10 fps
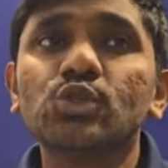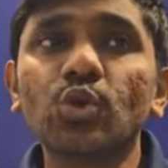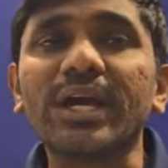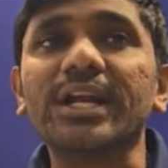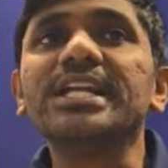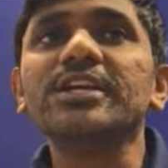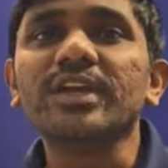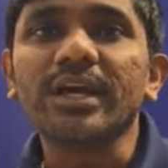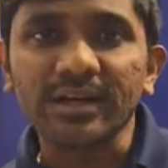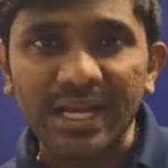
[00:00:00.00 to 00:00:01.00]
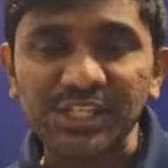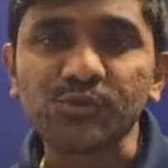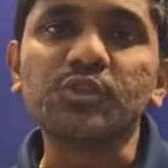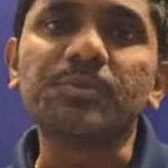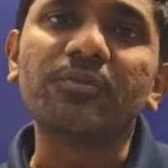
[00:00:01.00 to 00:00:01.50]
So currently we are,
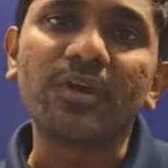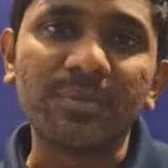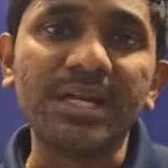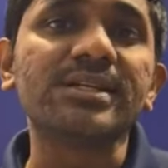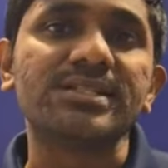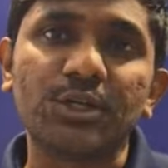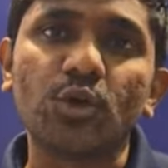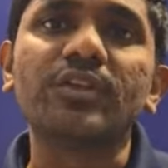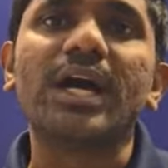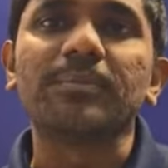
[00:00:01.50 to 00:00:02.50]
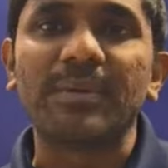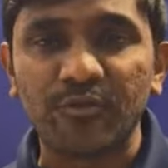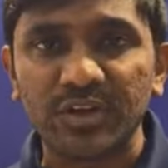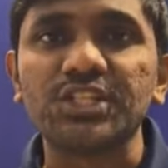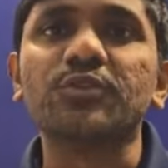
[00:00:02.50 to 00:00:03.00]
as we speak, we are building a state-of-the-art
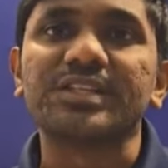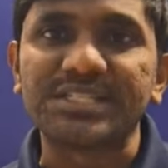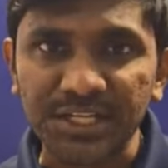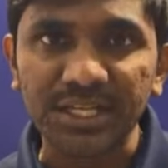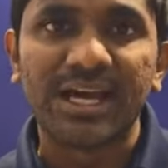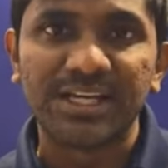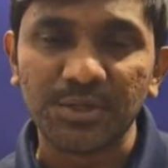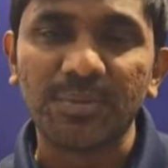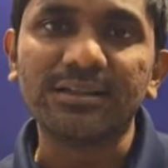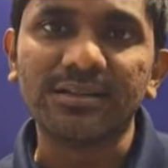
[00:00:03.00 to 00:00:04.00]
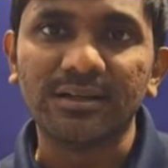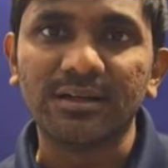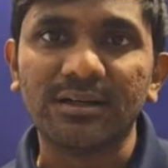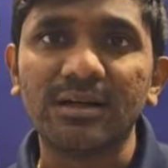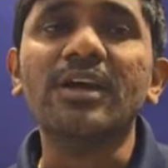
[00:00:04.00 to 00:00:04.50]
manufacturing facility in Hyderabad.
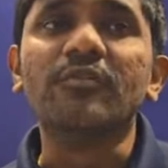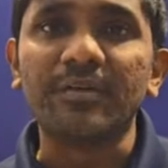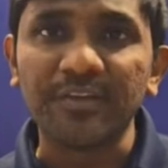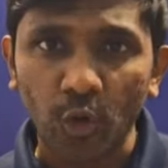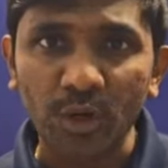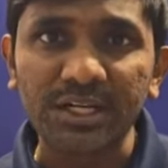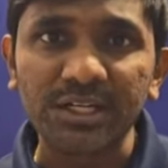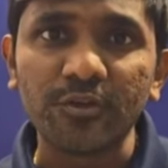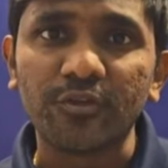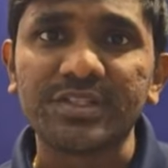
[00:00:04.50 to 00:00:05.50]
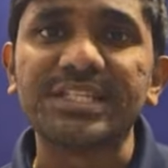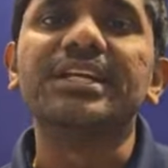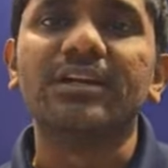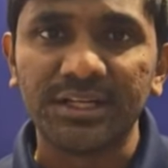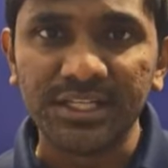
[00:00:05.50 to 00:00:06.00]
We have inaugurated the
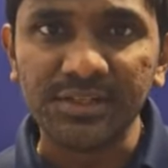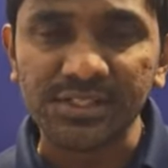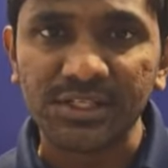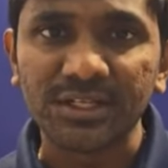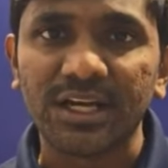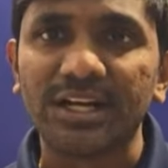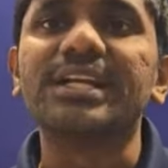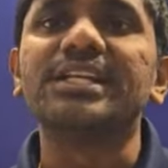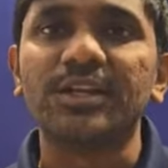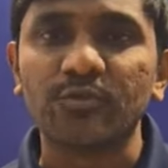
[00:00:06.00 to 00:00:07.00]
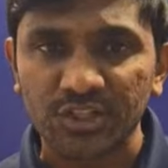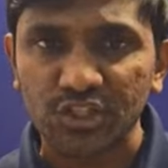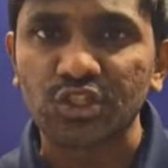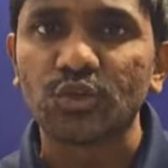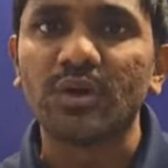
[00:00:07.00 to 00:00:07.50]
facility early this year. Currently the
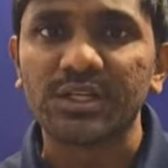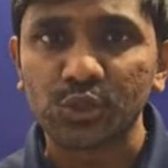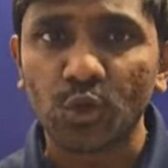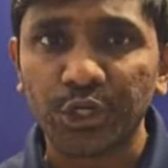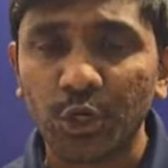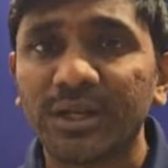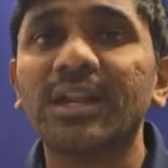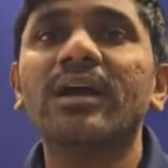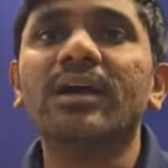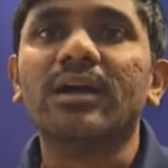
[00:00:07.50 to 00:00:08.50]
infrastructure work is going on.